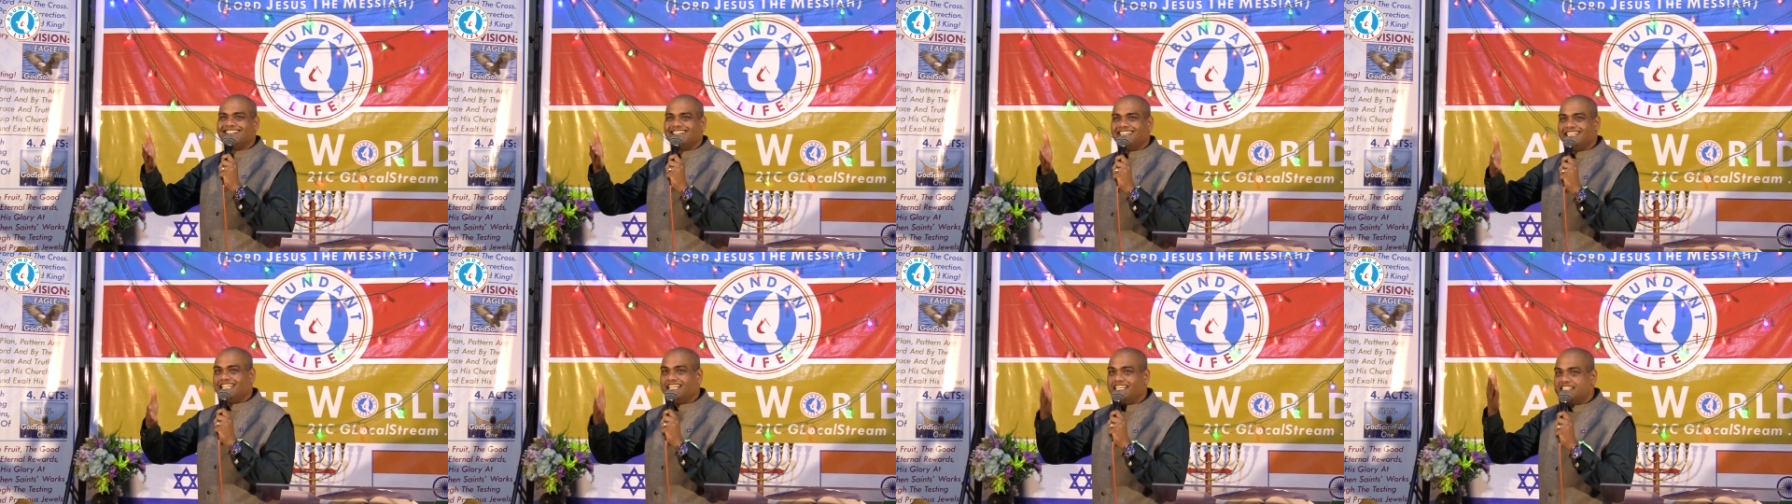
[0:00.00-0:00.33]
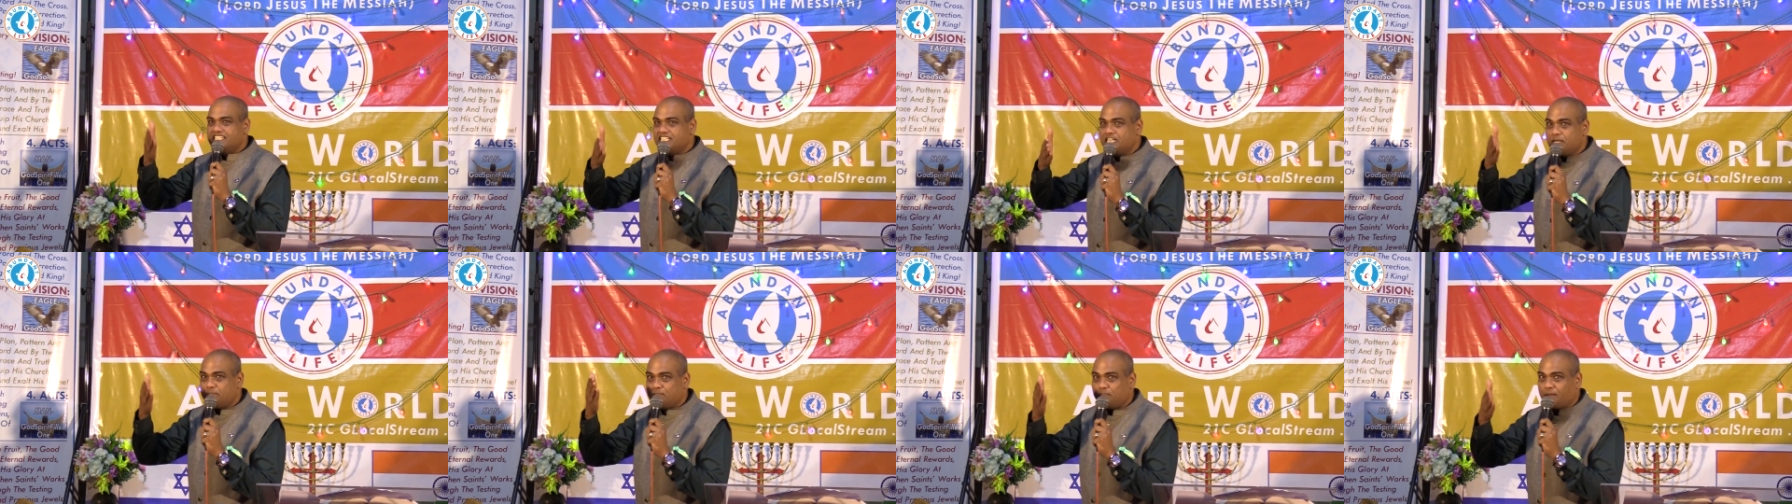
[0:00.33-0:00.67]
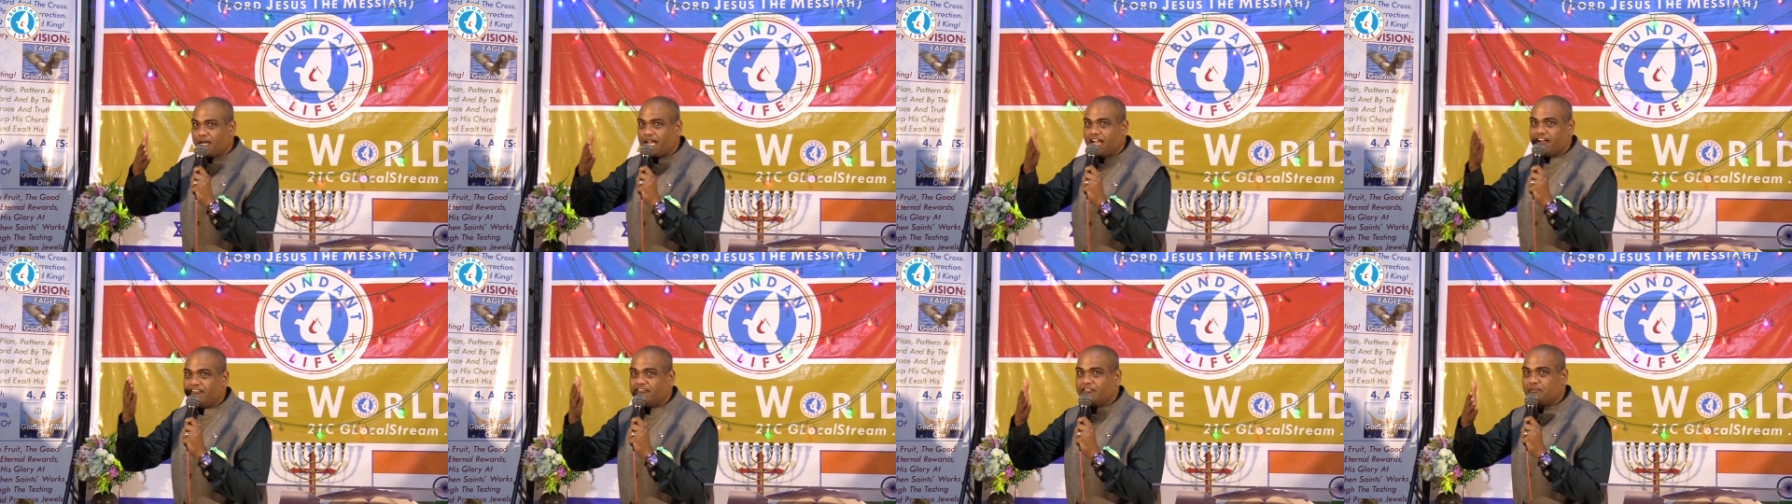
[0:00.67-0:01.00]
these
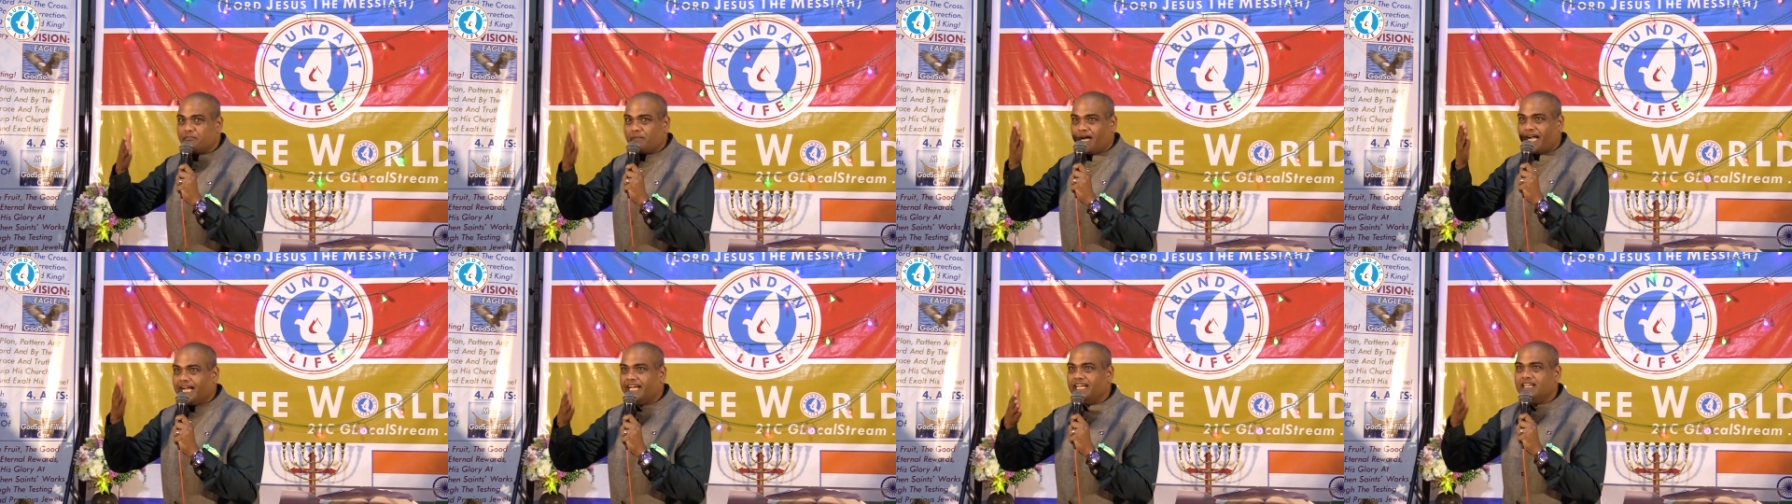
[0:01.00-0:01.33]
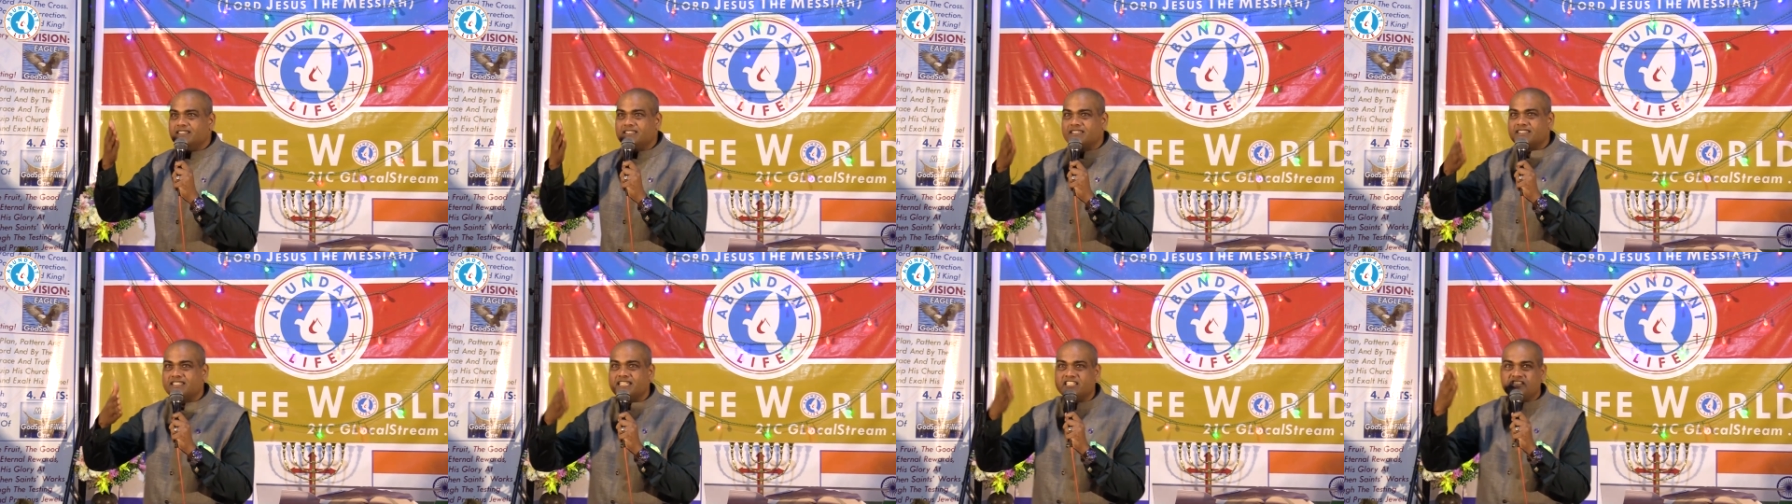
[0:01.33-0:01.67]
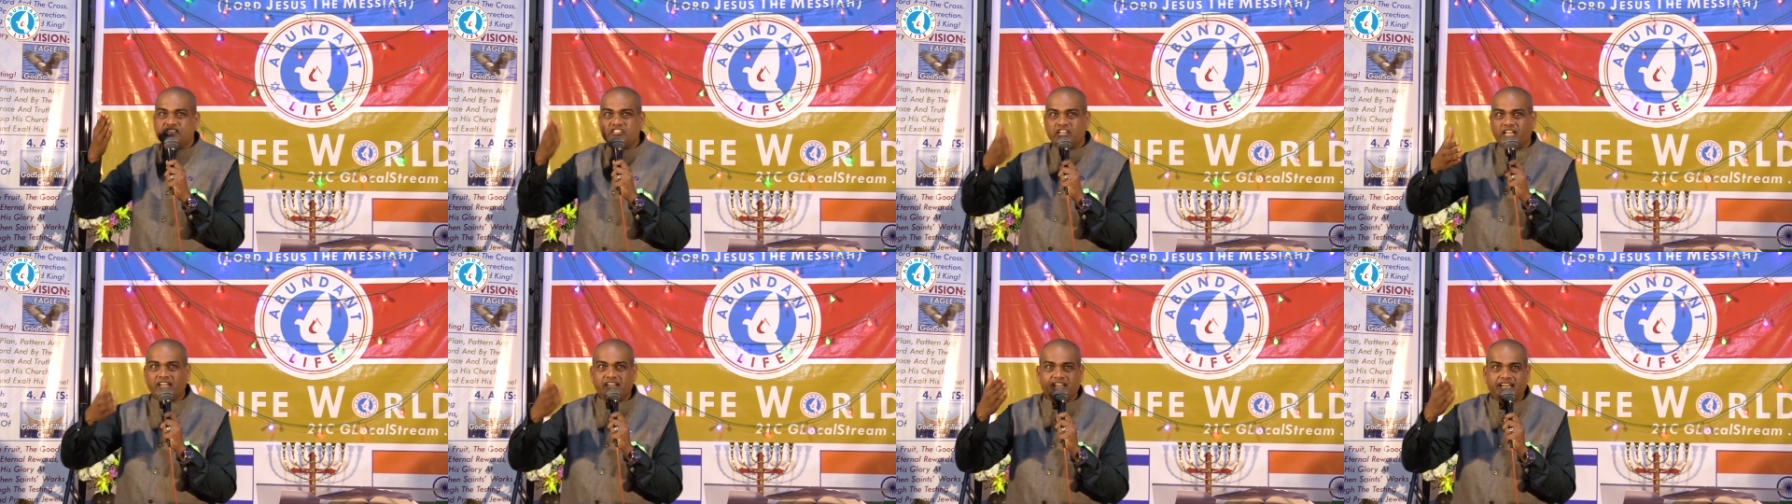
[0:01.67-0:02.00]
depraved minds,
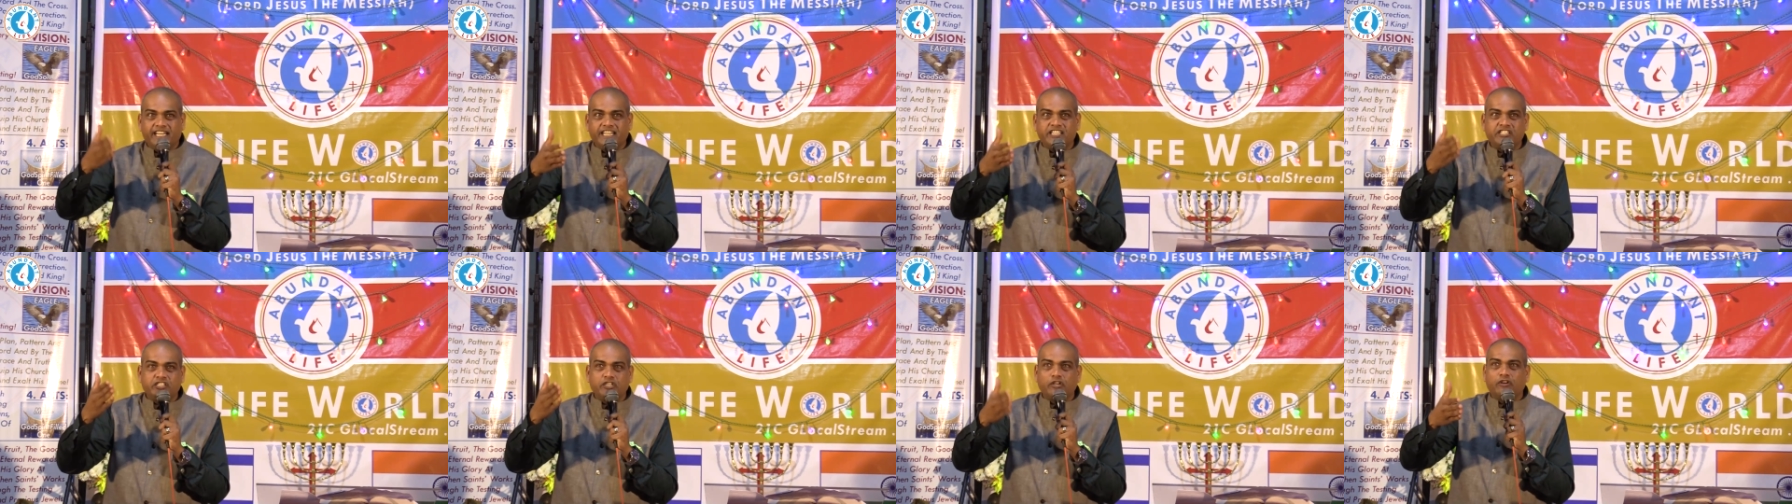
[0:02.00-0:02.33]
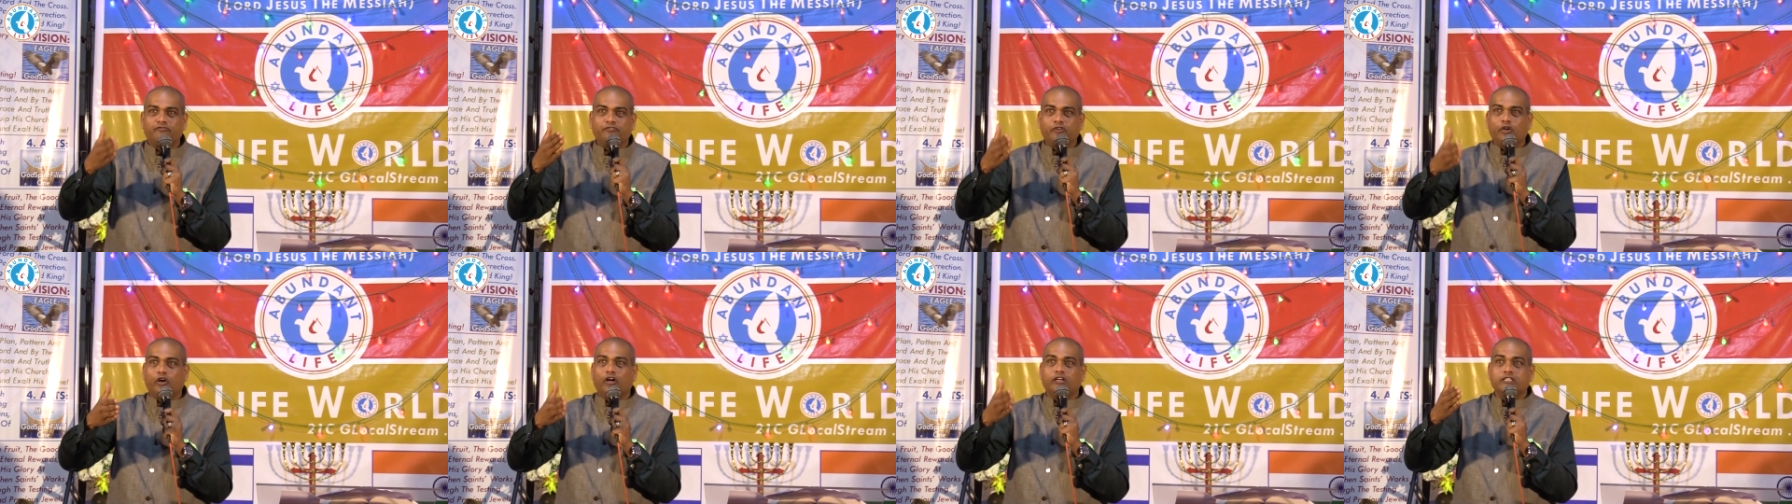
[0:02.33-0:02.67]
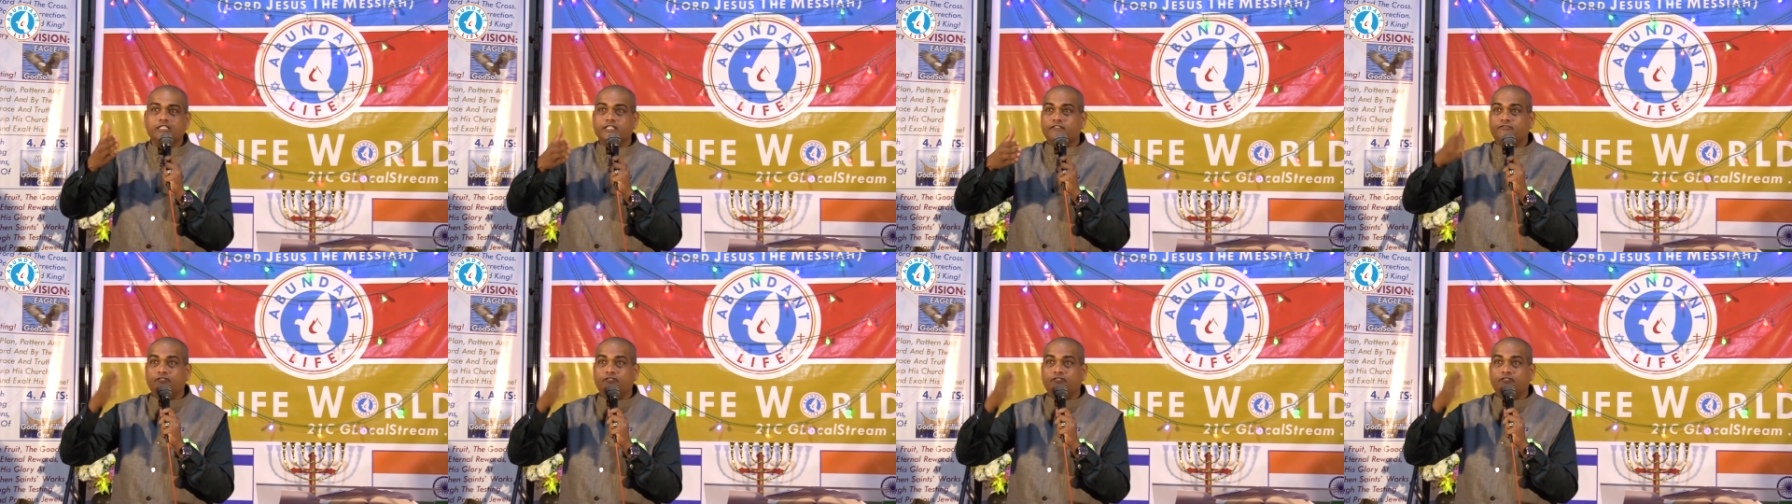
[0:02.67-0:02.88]
this generation of yours,